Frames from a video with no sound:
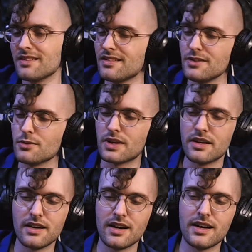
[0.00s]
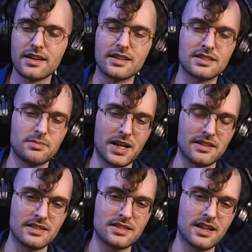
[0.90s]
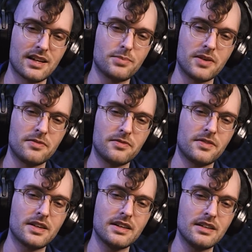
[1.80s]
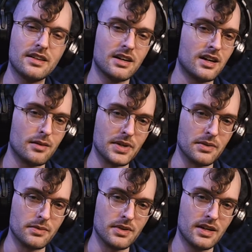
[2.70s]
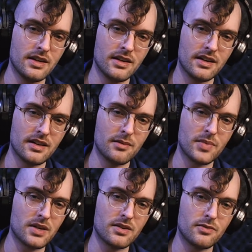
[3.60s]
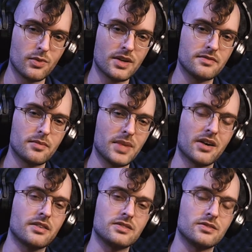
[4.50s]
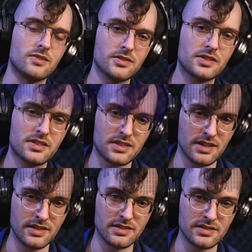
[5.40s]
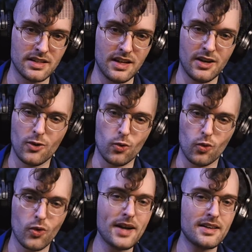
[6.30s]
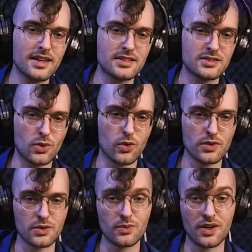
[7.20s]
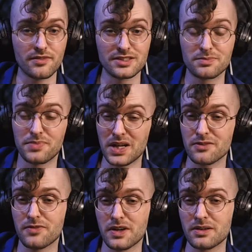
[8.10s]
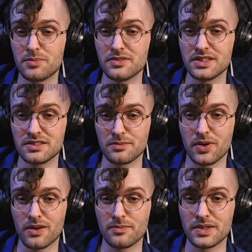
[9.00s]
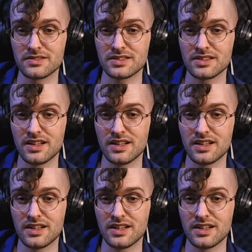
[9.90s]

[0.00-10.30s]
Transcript: you cannot expect to set up a fucking commune in the middle of one of America's largest cities, right next door to one of its better-funded police departments,